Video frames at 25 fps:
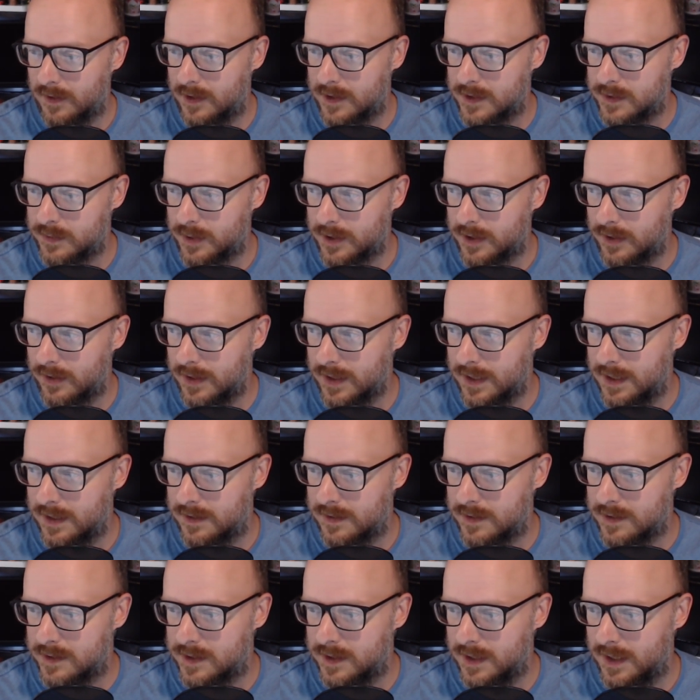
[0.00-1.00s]
as we're going
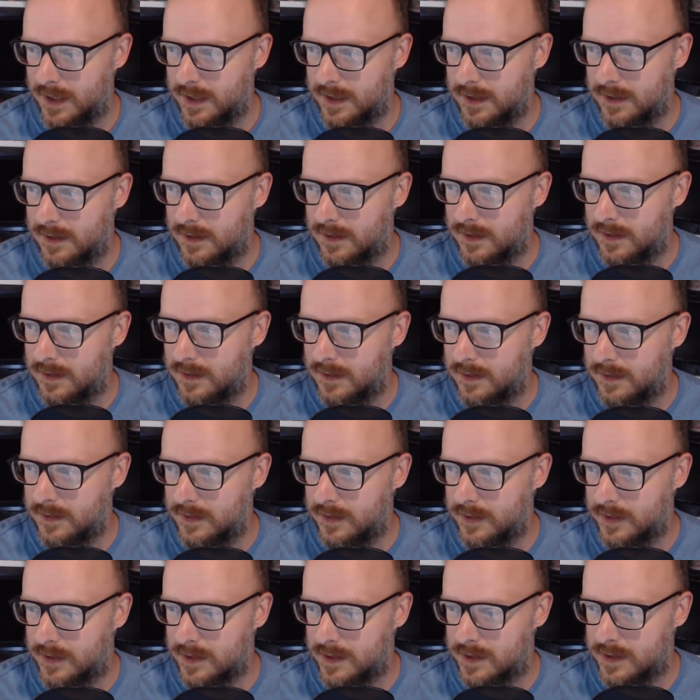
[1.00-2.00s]
into the city.
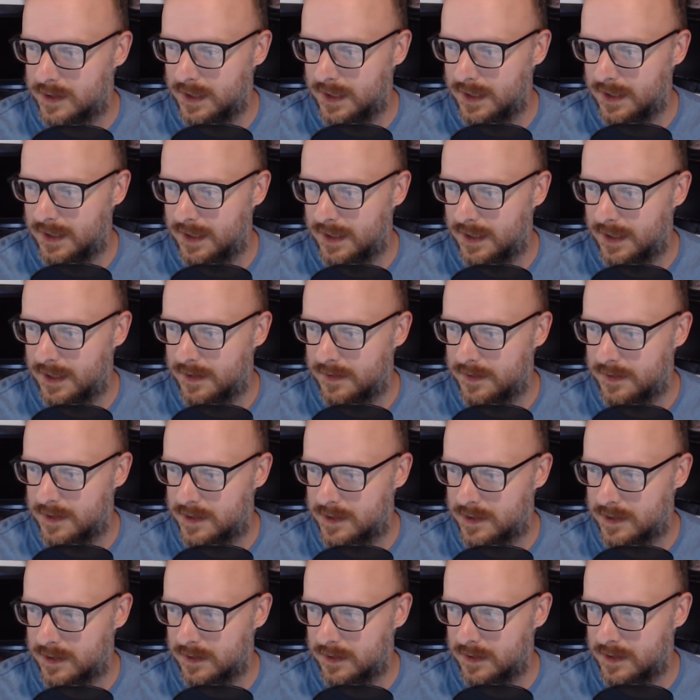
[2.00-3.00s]
You can see here in
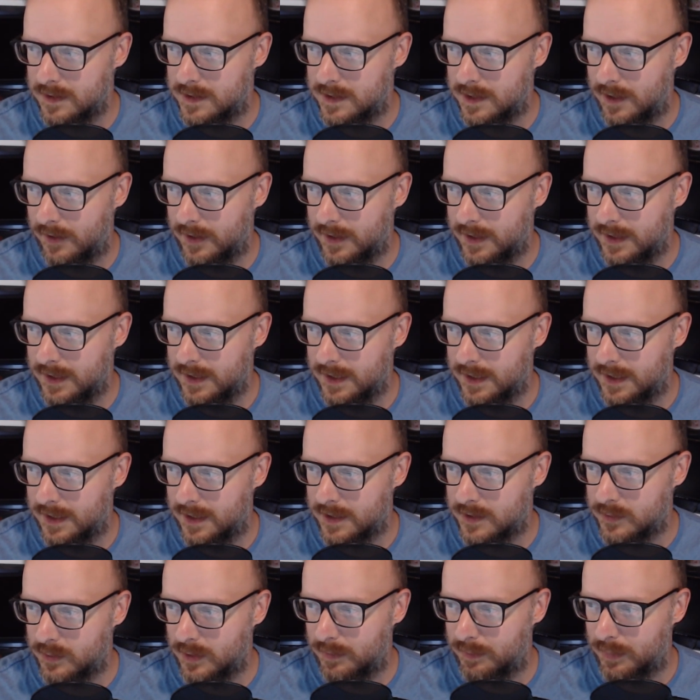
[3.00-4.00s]
this area here,
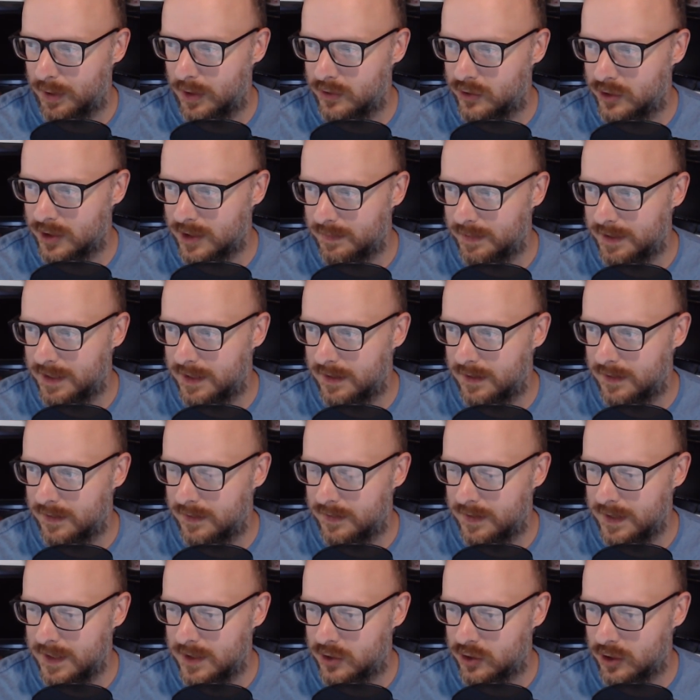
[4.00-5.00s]
as we're approaching, I mean,
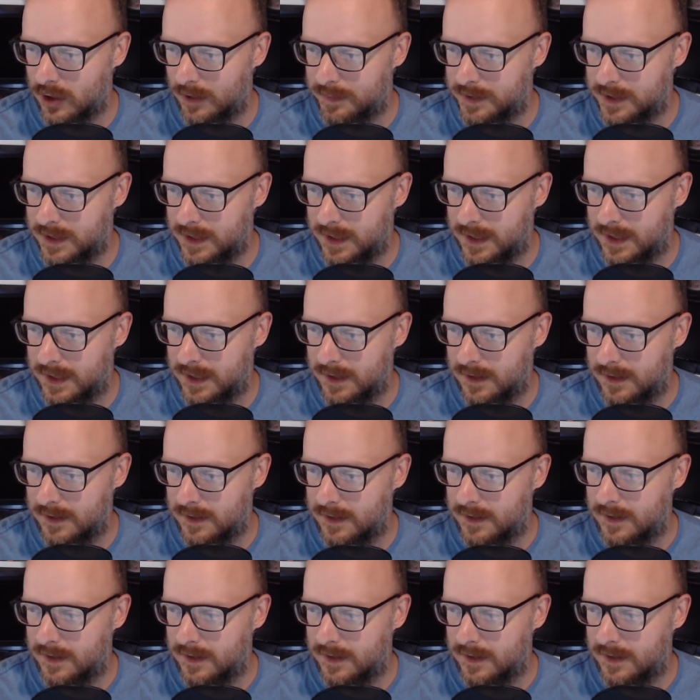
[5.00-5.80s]
these shops here